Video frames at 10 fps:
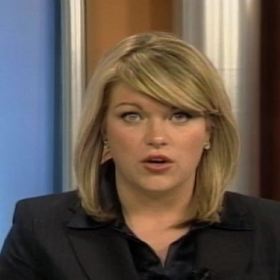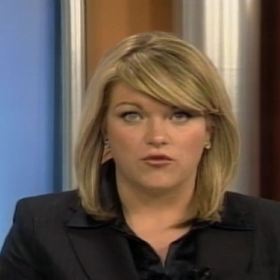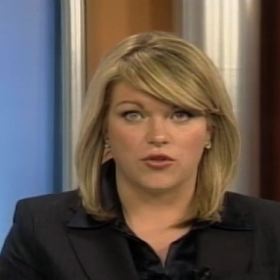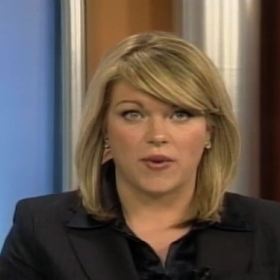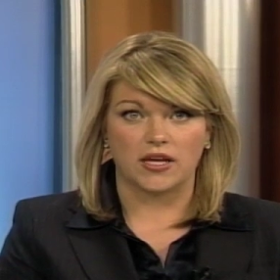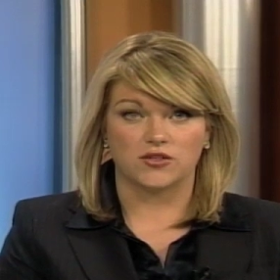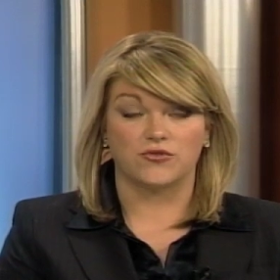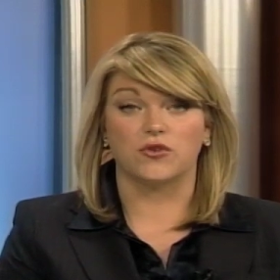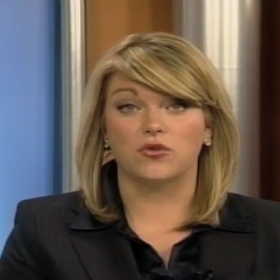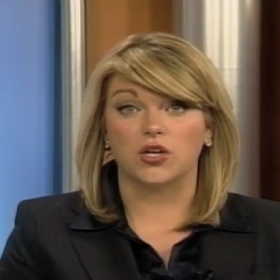For the past
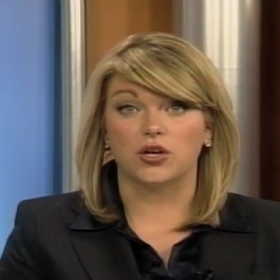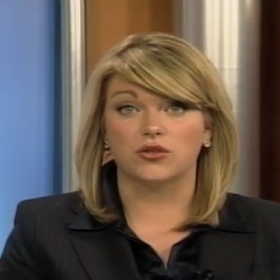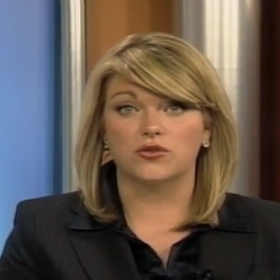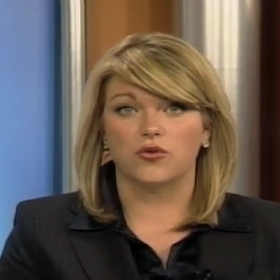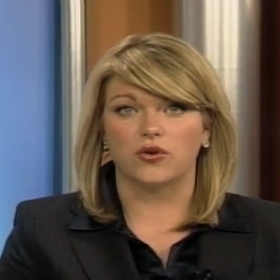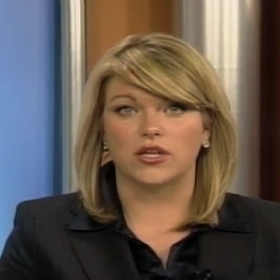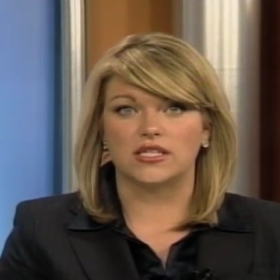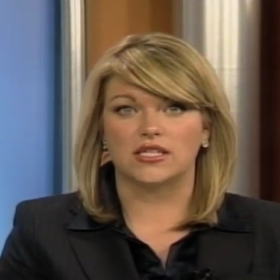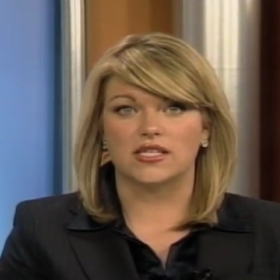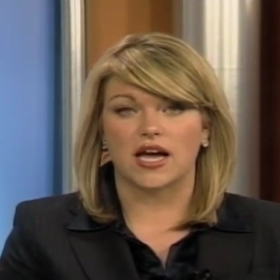few years,
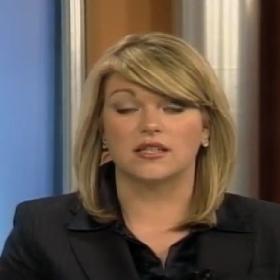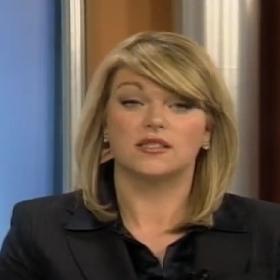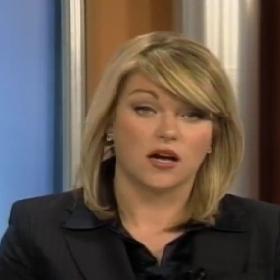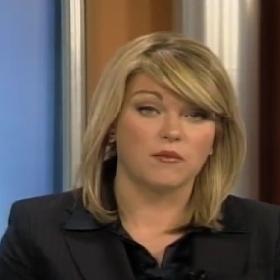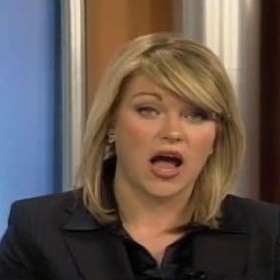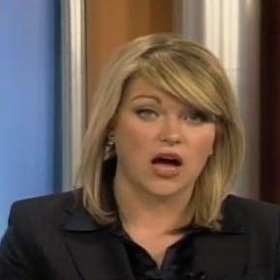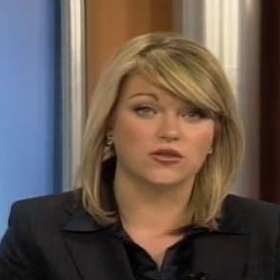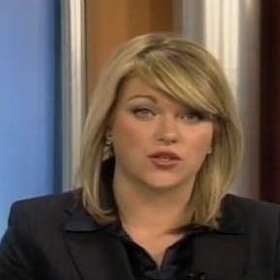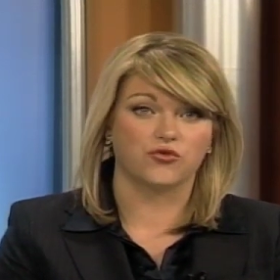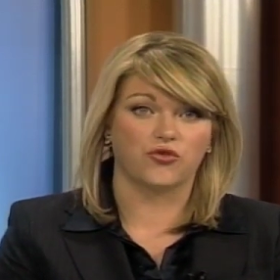Torrington has had some
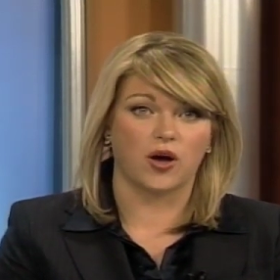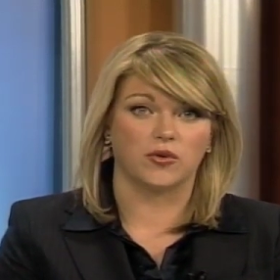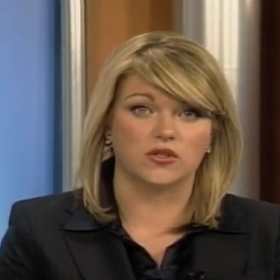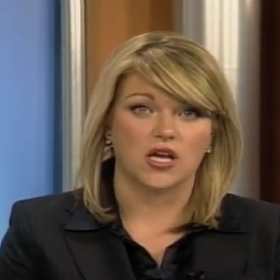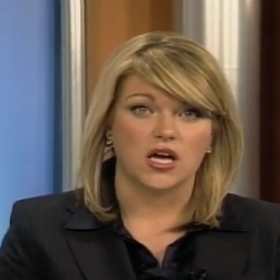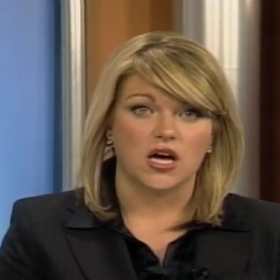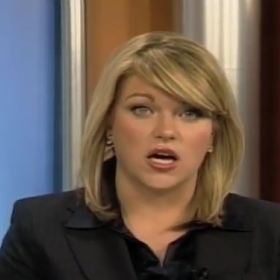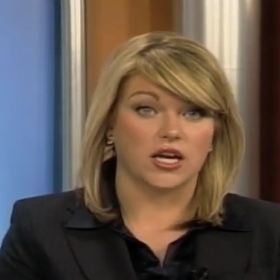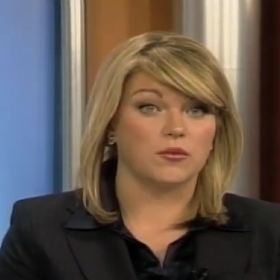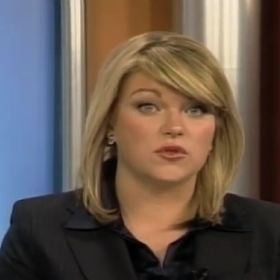housing troubles,
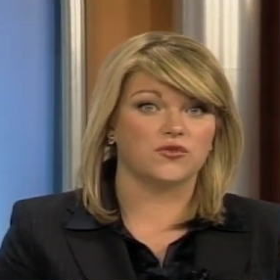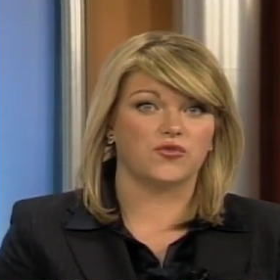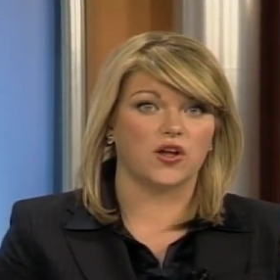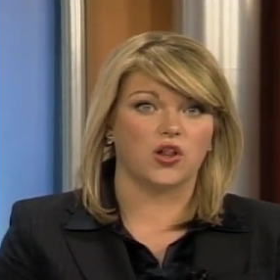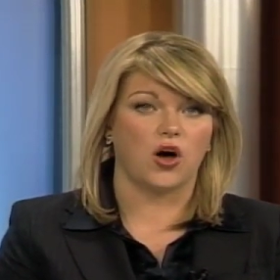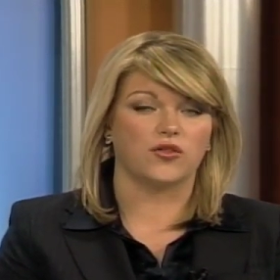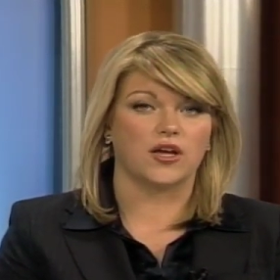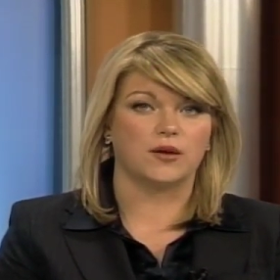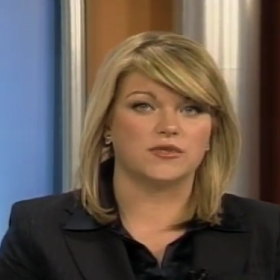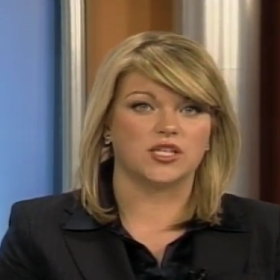unable to fill all the
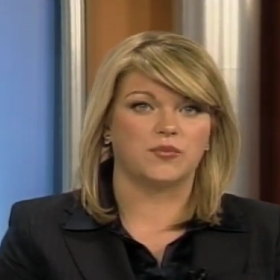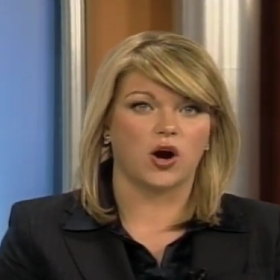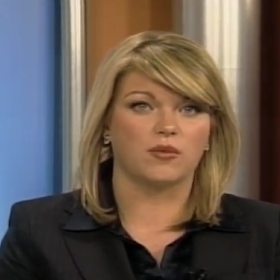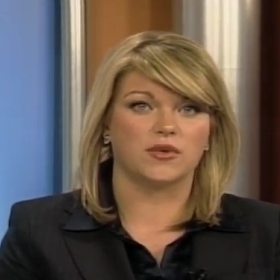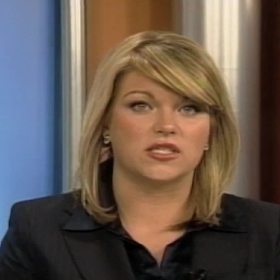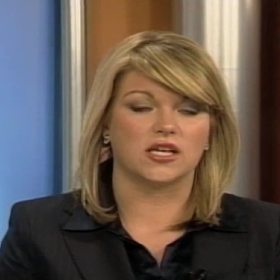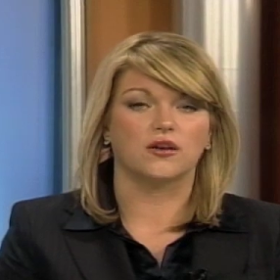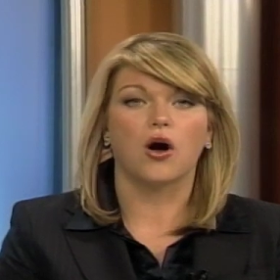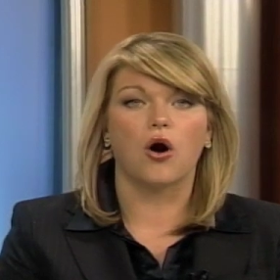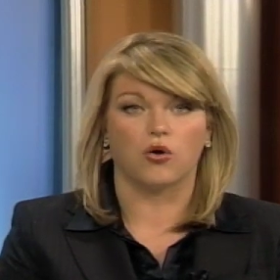empty apartments and
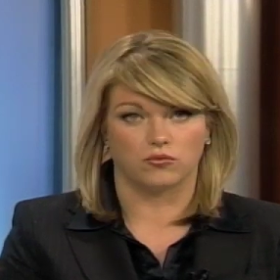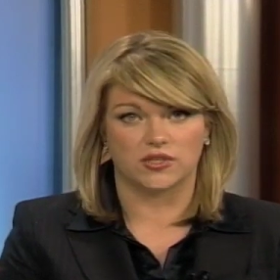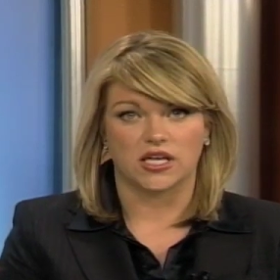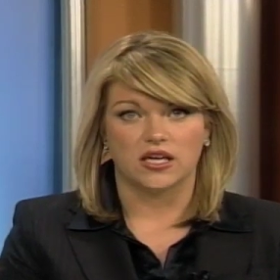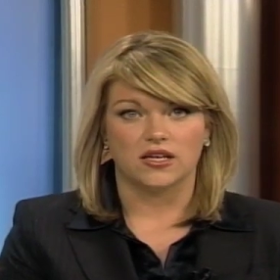homes.